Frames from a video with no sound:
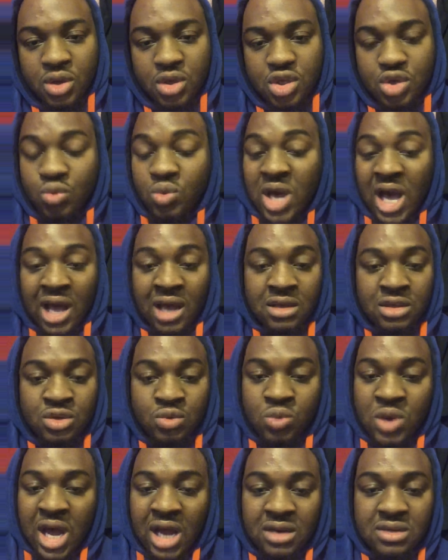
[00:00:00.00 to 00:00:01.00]
You
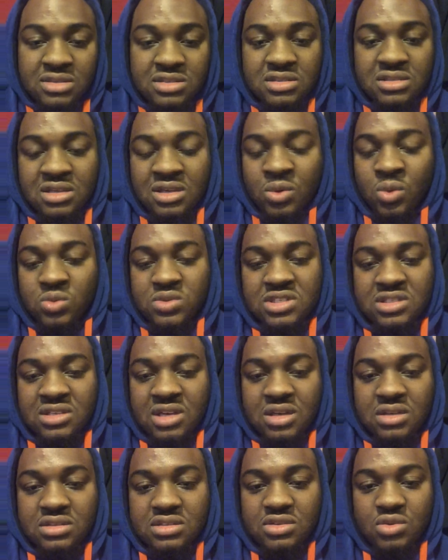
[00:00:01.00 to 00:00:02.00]
got a skill
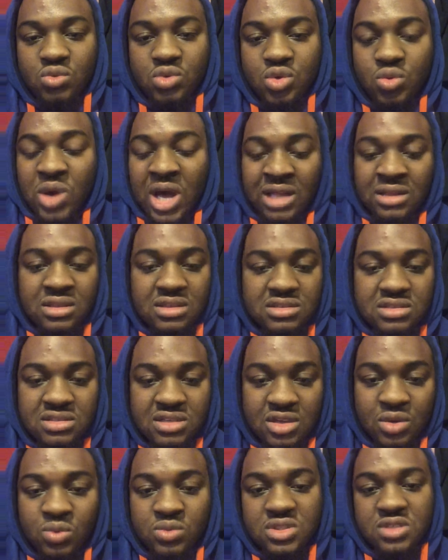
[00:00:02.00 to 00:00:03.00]
set too. You got the
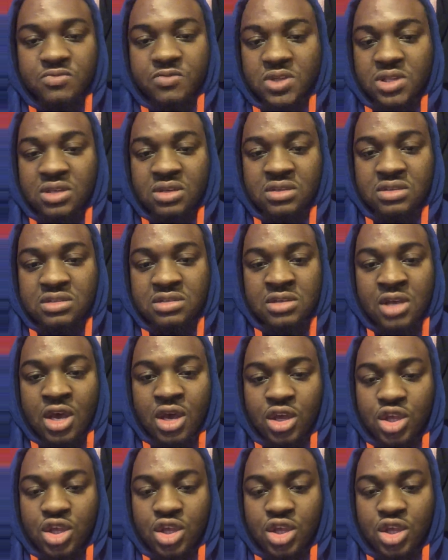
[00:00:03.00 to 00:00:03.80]
skills for this.